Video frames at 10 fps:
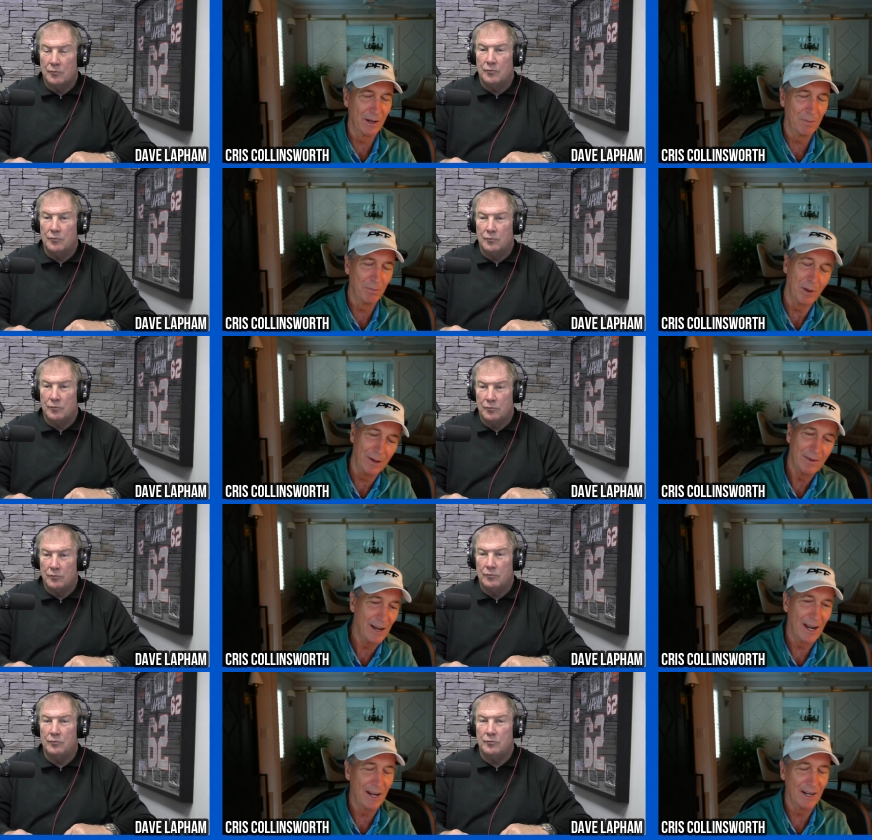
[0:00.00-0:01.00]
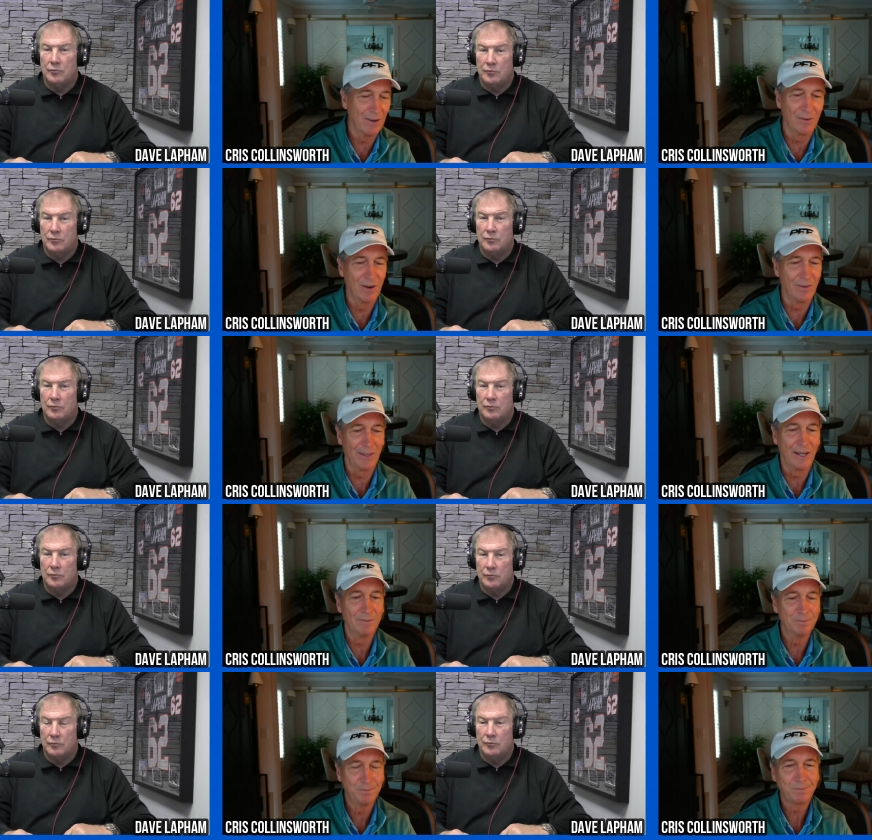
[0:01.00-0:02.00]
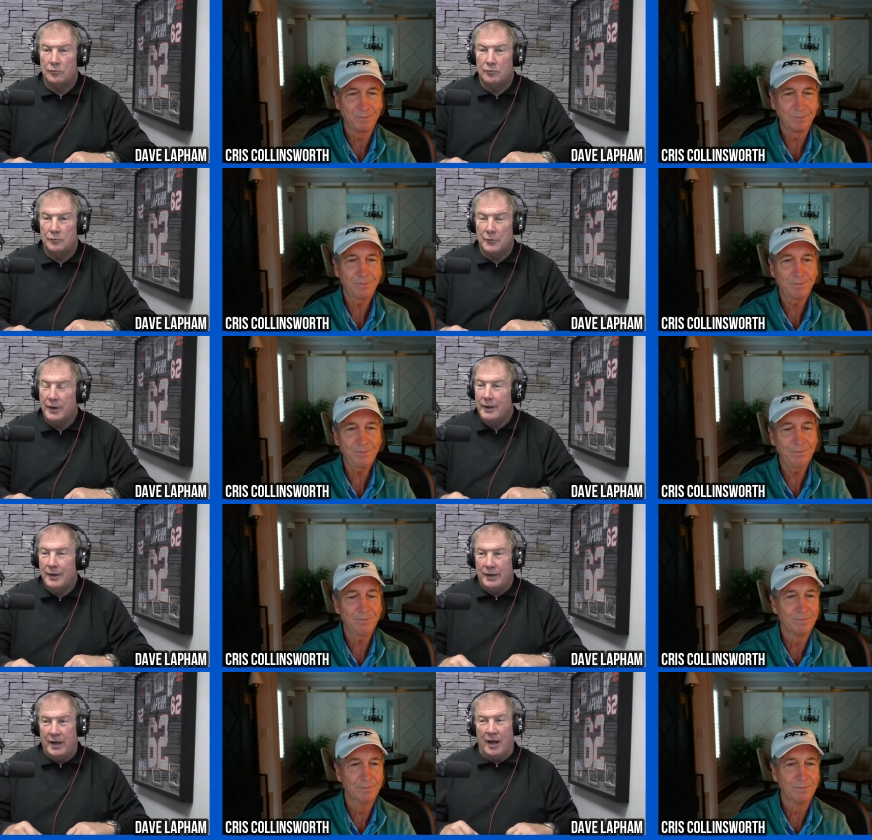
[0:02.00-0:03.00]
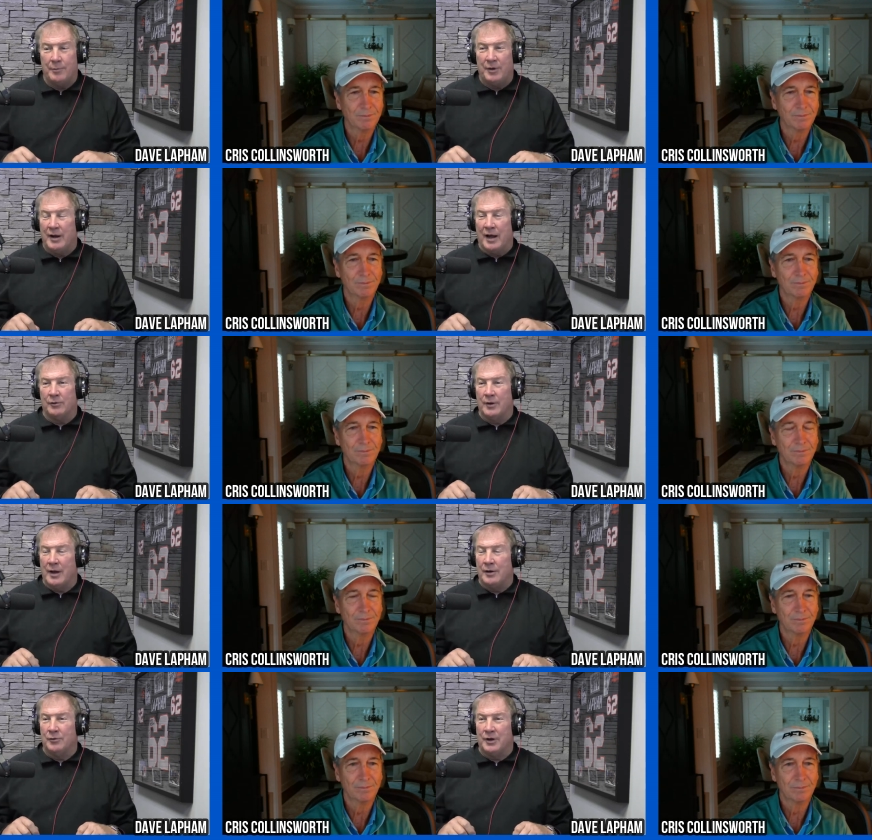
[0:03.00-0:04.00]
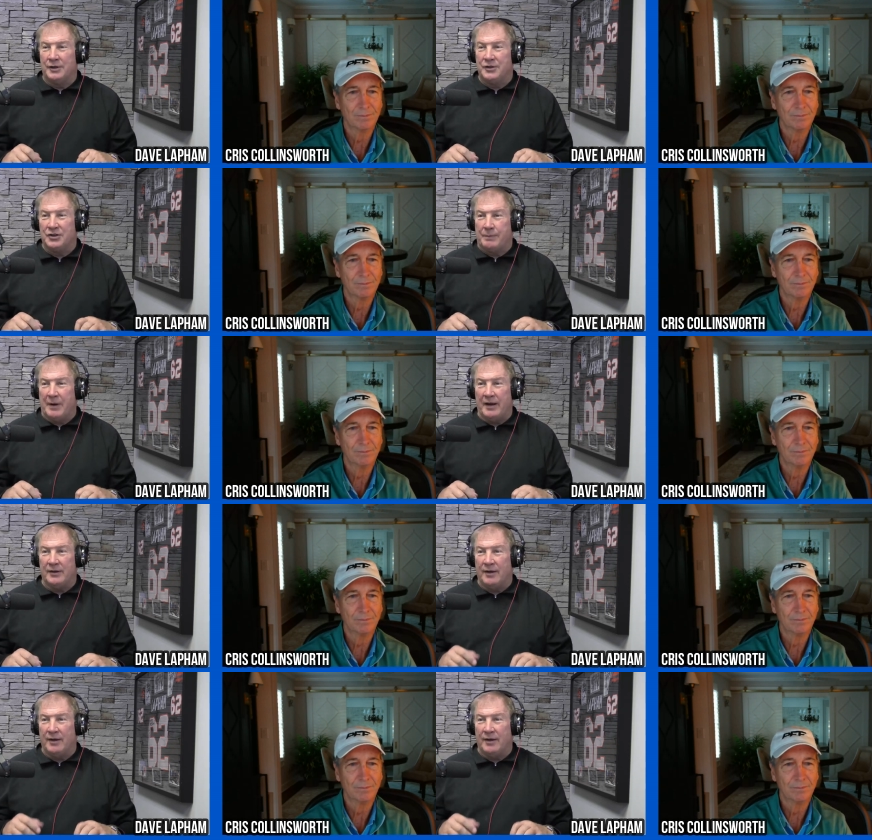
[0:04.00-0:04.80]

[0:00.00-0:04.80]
Speaker 1: him, but I, I don't know that.
Speaker 2: Yeah, I mean, I don't, I don't anticipate they've,